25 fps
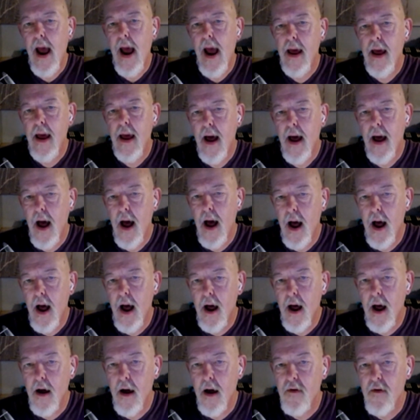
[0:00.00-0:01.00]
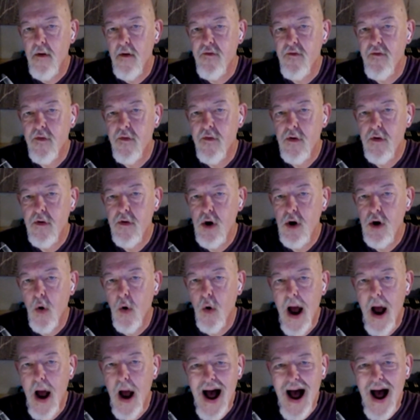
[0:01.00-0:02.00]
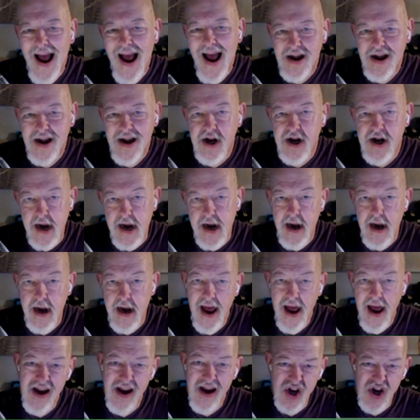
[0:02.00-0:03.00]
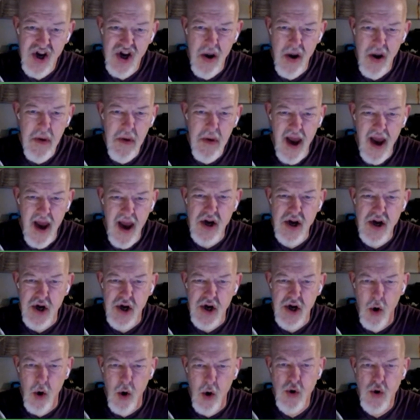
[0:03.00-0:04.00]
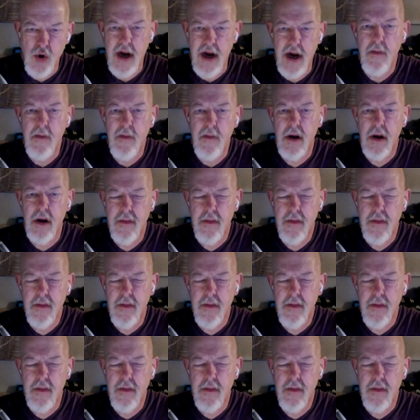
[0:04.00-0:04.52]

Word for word: of your IT and in some cases OT, but, but